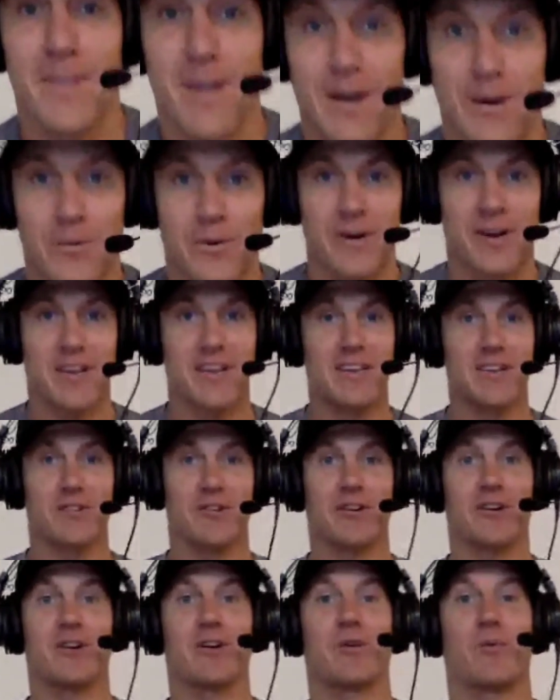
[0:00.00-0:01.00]
I want to
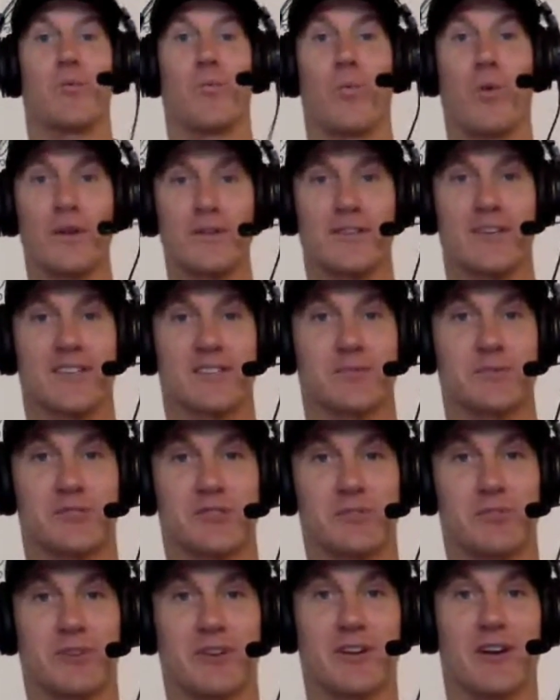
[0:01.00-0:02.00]
hear what guests we
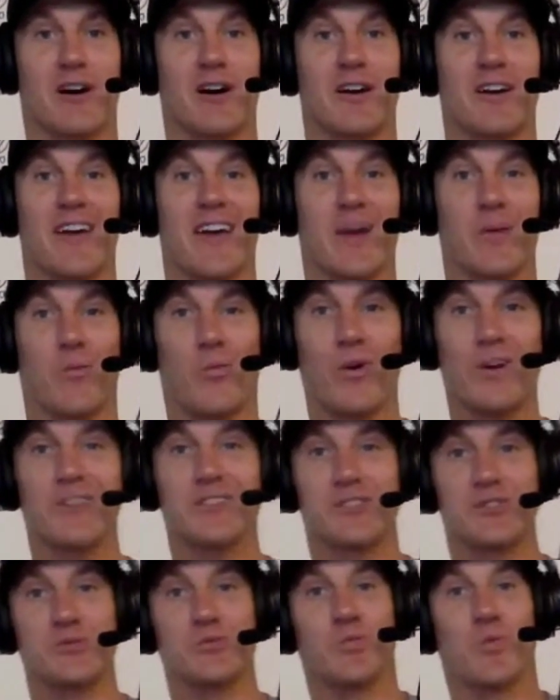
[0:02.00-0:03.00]
should bring on and what
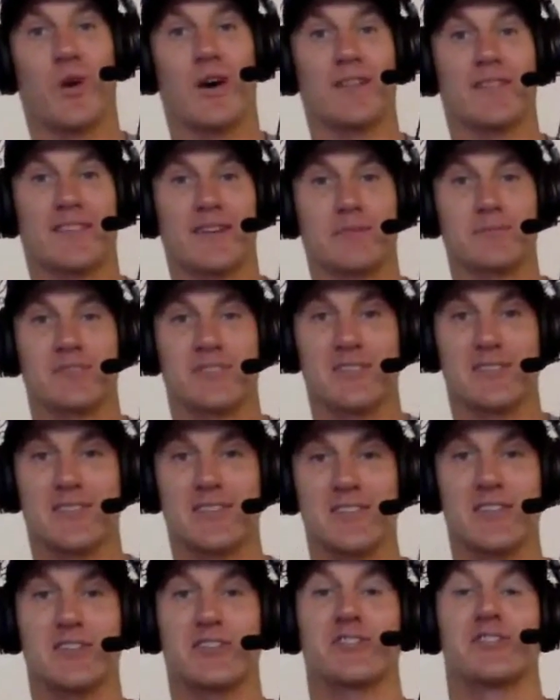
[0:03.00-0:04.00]
you want them to
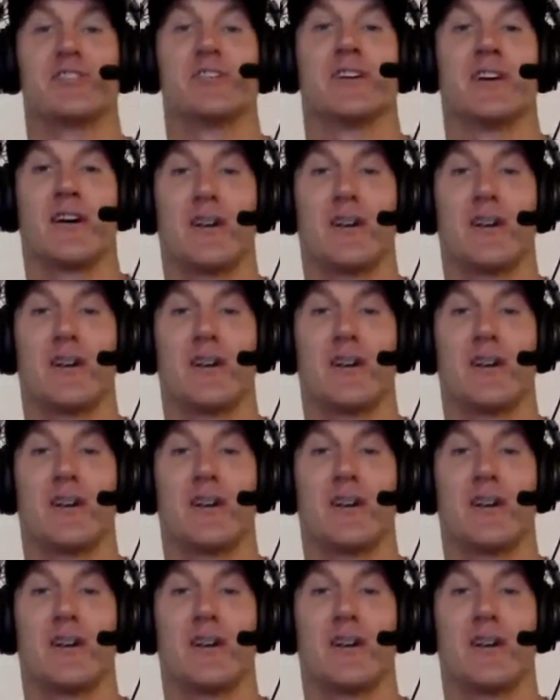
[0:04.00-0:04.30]
teach